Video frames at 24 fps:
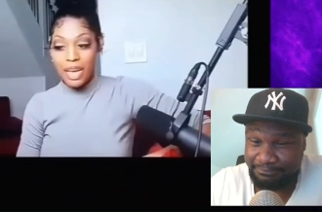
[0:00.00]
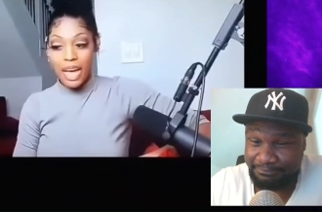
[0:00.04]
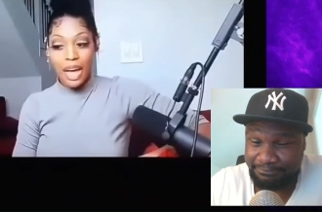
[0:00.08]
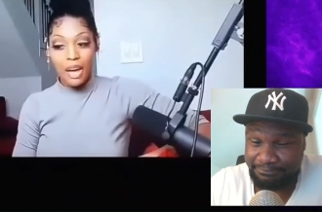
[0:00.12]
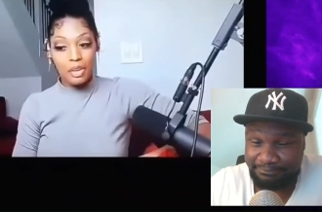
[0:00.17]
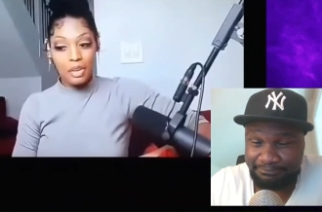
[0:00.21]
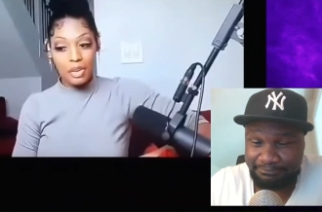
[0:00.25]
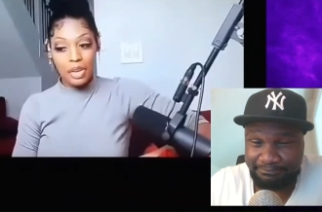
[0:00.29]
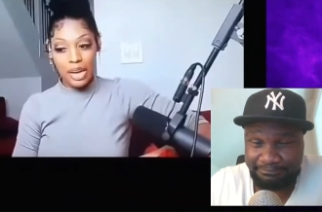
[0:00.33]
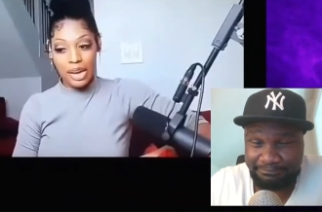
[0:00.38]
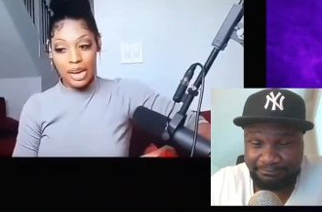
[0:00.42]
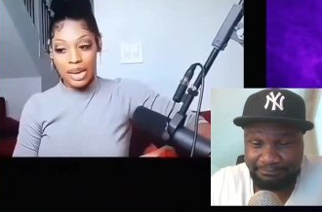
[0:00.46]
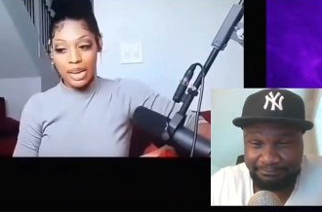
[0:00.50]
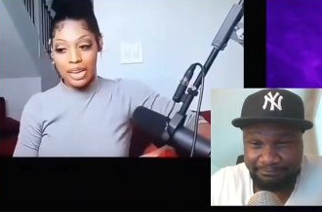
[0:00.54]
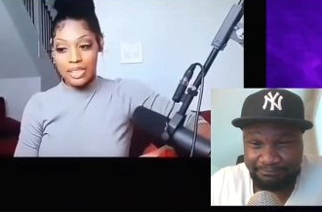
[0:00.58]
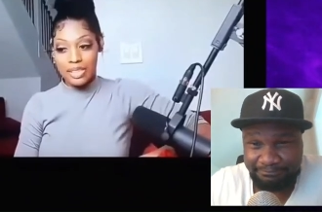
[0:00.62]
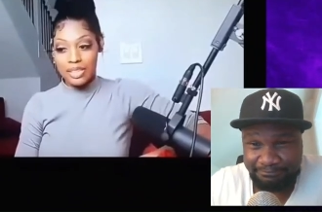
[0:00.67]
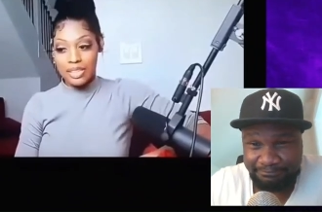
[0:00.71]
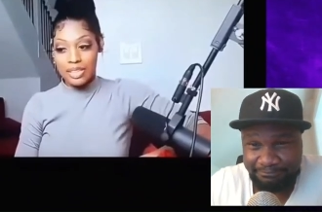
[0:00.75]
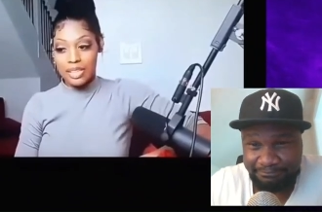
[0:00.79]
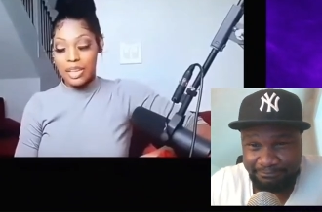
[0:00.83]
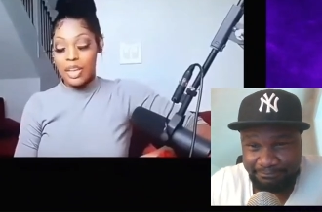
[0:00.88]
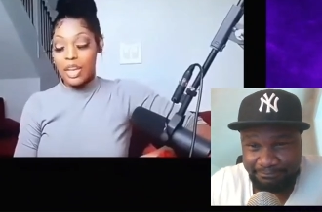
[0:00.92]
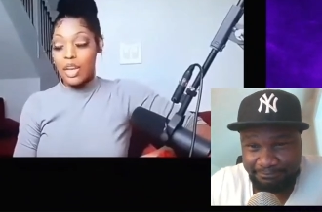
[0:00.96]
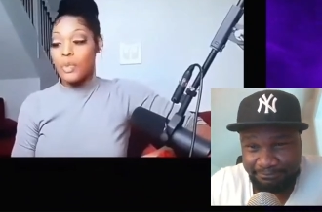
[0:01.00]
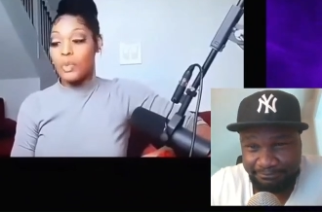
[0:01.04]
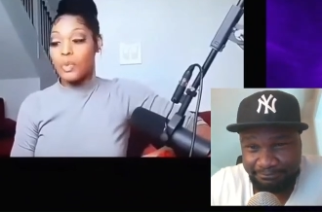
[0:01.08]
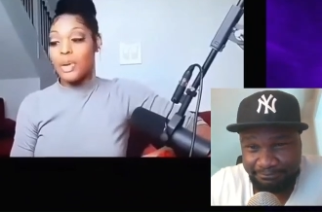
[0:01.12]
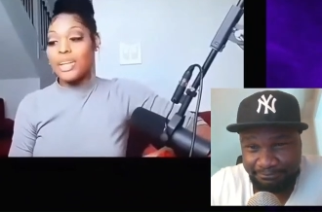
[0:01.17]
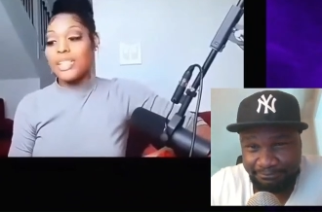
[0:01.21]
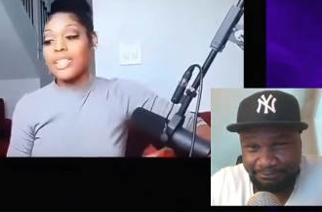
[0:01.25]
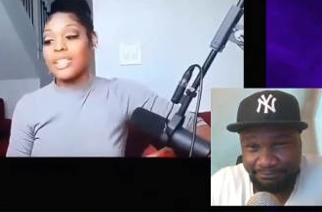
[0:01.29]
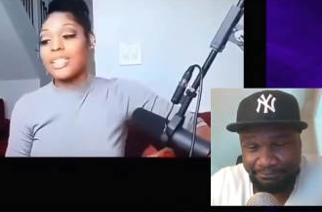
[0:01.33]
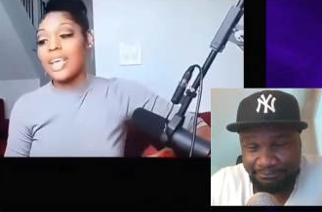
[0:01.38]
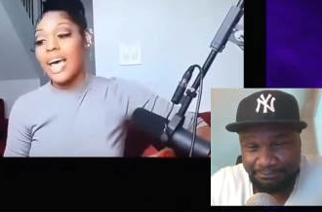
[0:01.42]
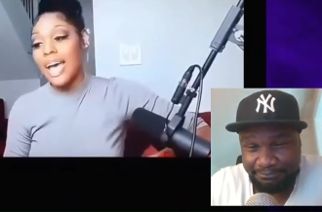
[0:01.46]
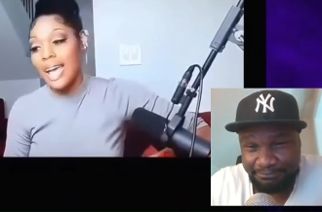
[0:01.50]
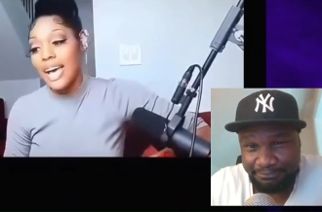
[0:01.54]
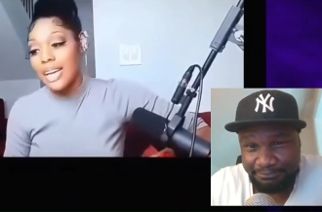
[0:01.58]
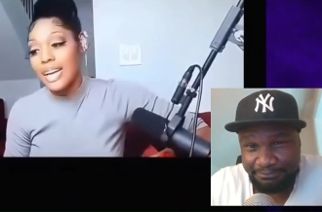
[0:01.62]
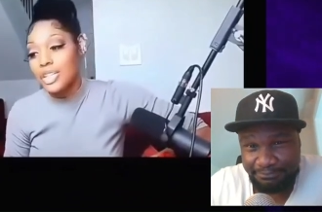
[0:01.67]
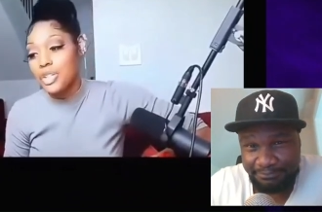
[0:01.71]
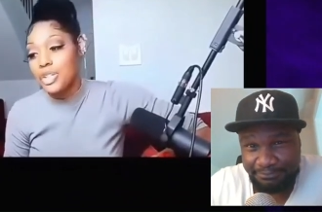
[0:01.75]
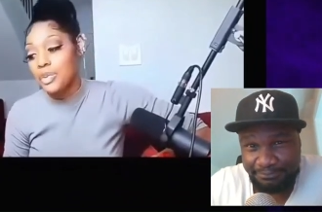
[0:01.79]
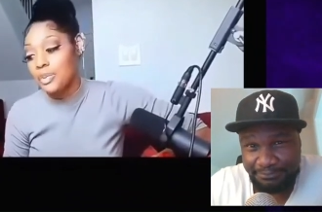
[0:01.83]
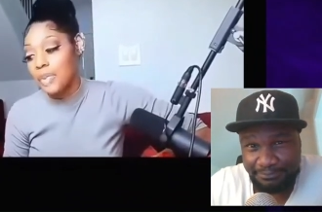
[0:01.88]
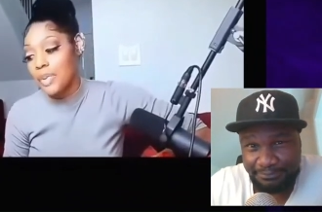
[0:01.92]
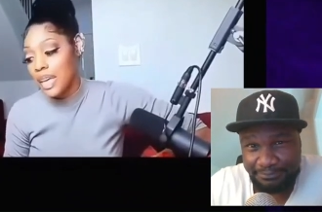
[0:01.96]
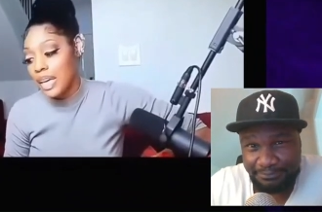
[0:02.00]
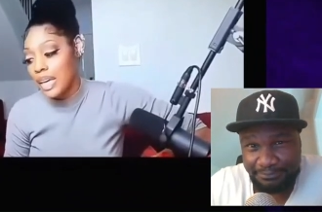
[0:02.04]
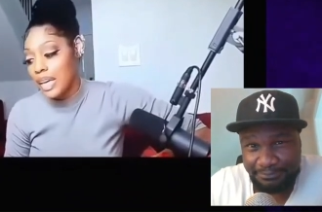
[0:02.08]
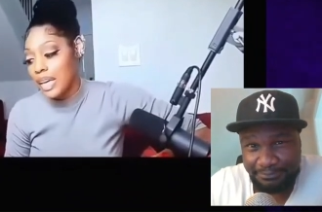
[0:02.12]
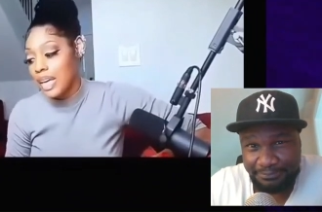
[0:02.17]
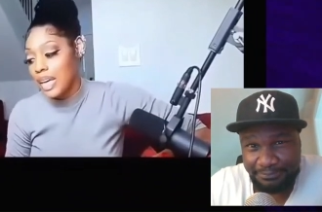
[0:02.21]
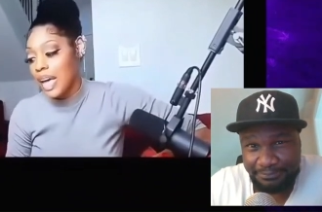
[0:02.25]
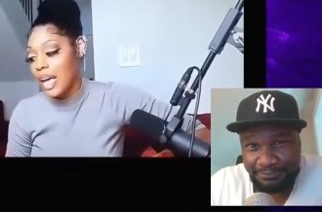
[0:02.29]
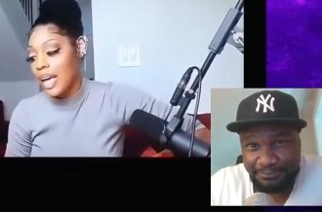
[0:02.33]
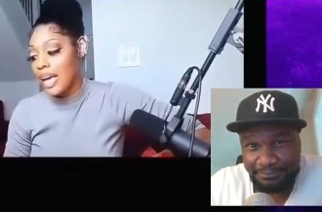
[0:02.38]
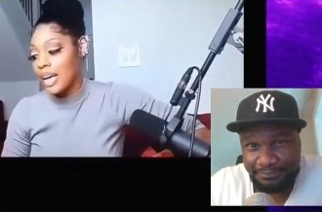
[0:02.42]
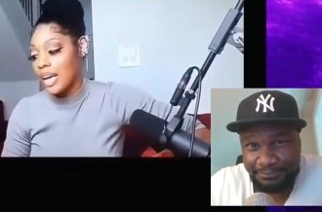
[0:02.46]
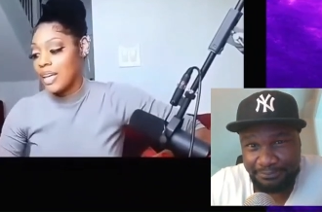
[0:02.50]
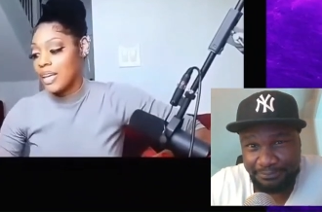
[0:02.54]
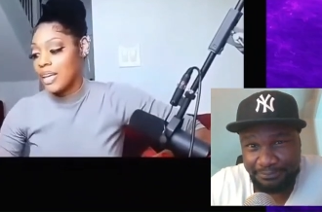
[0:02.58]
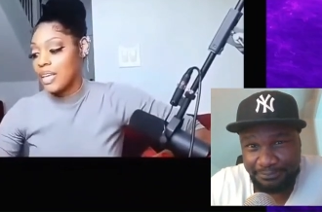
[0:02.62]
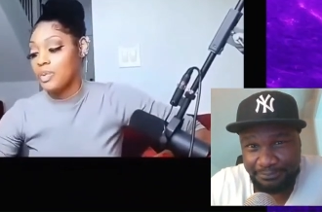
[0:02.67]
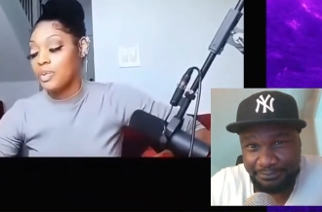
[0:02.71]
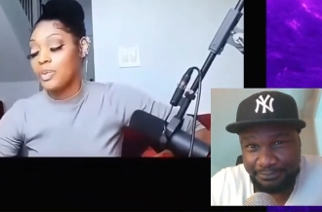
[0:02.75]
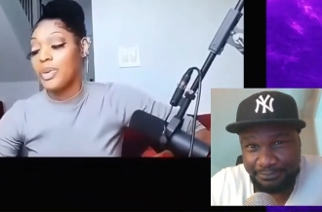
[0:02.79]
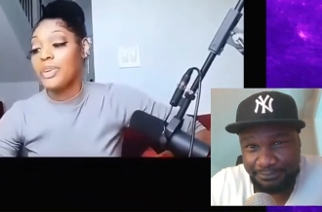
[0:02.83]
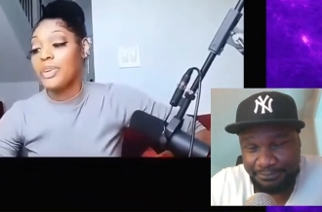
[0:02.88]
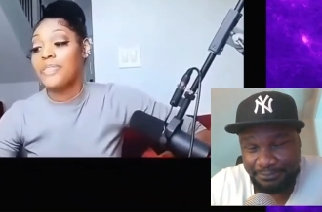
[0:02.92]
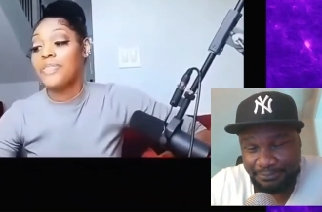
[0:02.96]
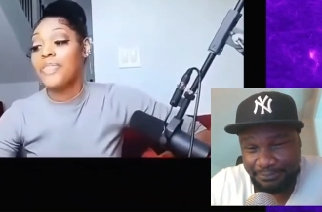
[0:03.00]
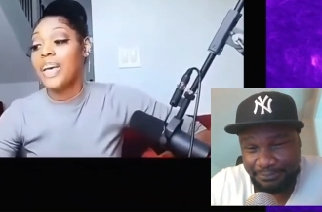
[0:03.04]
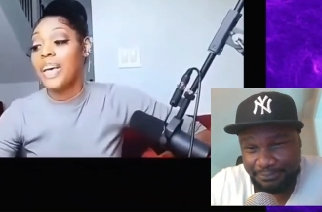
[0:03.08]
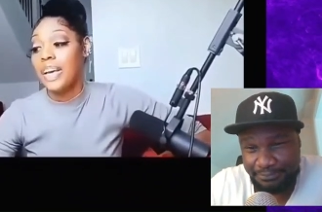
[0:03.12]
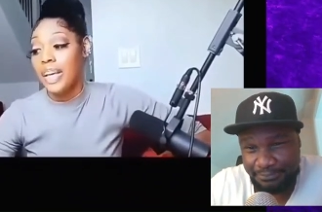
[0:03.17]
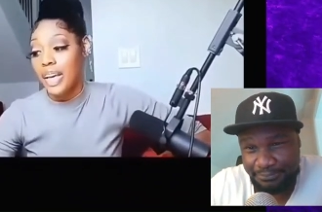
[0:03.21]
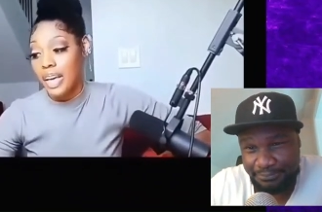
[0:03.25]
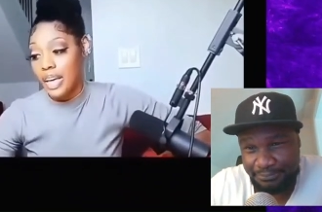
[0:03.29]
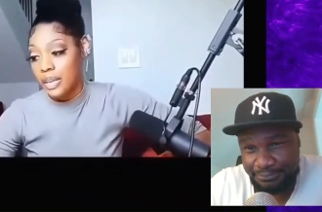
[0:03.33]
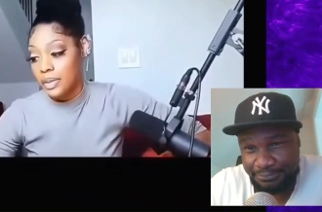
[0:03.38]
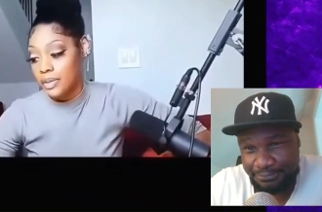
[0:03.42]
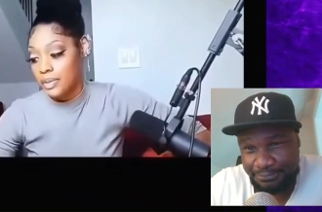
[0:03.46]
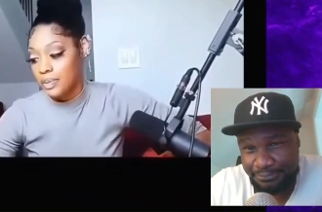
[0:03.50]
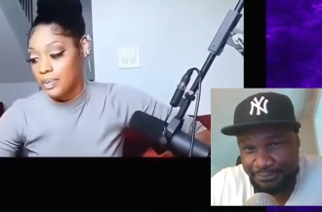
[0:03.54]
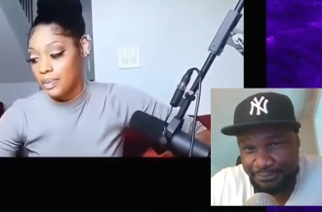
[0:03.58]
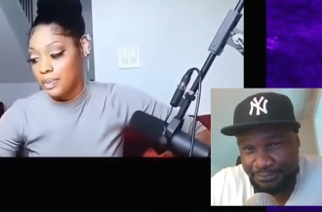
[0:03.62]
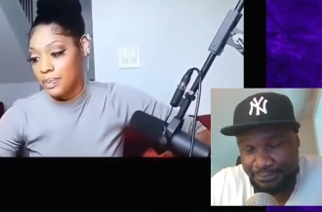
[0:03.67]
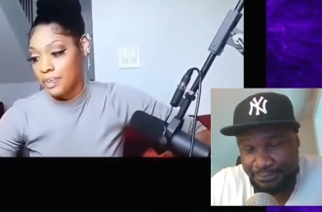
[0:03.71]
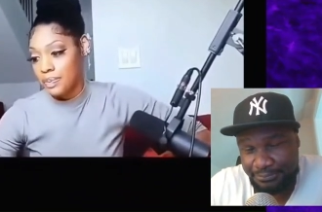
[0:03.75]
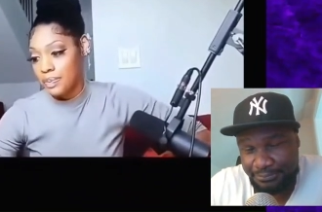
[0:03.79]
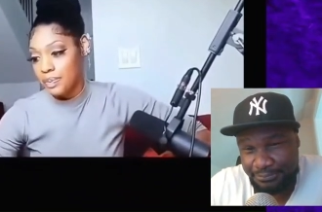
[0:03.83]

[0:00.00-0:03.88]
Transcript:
Speaker 1: Yeah, guys. What's sad to me and revealing,